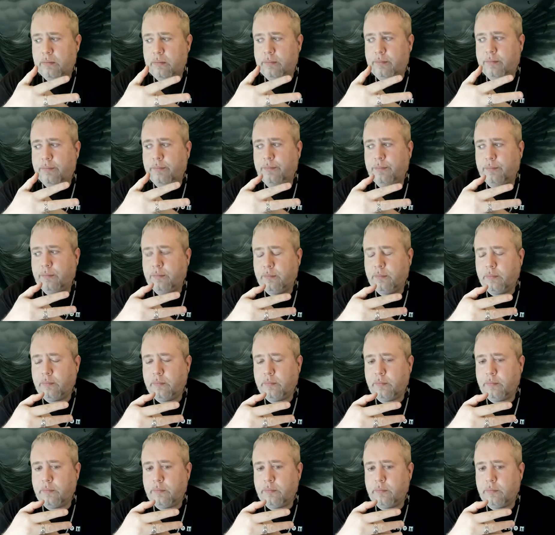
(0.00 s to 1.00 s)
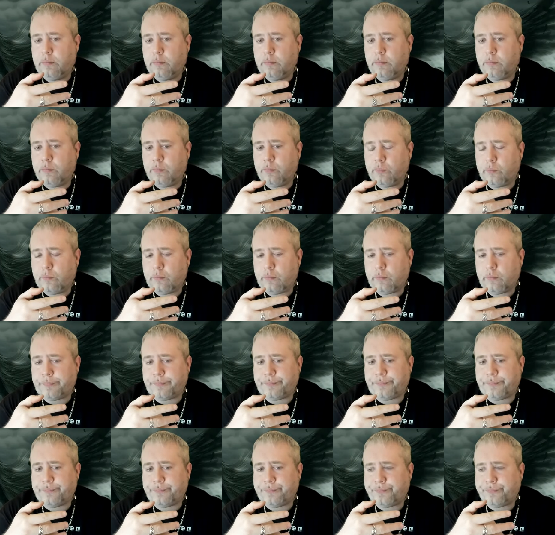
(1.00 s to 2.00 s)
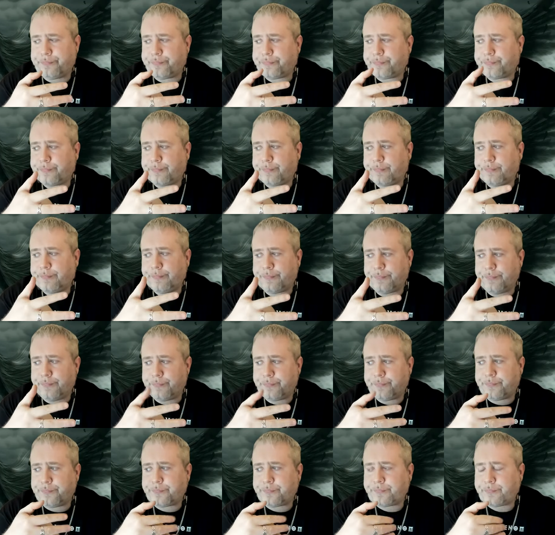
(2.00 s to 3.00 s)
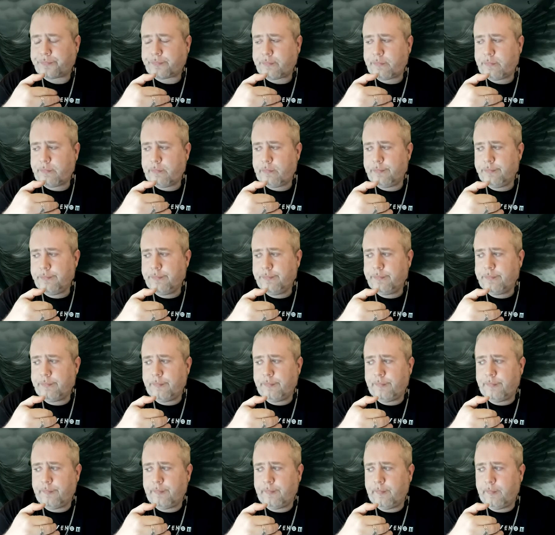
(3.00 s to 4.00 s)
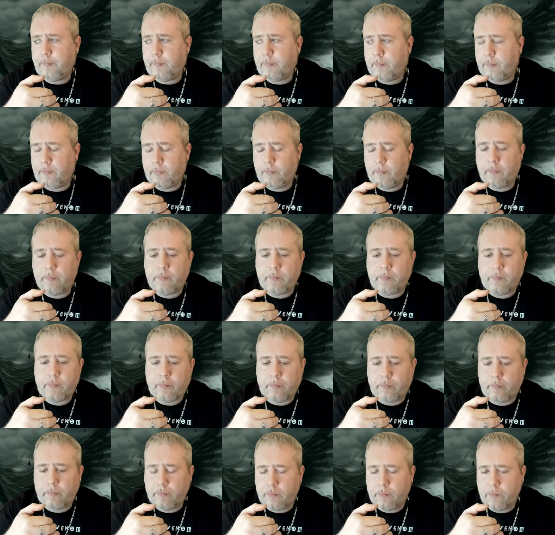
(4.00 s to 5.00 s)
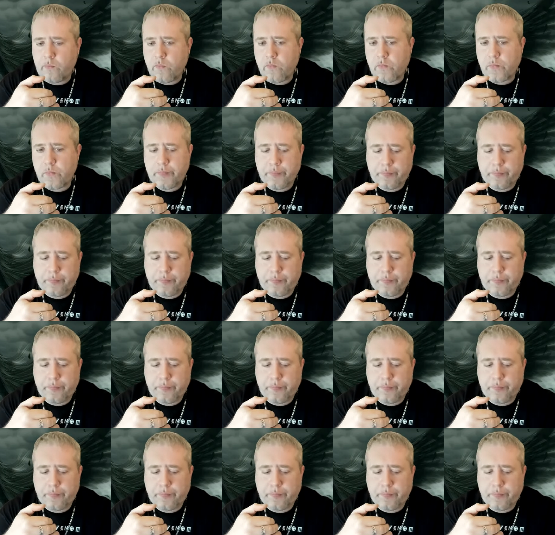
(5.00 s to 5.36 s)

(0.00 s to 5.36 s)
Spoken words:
No one is speaking in this clip.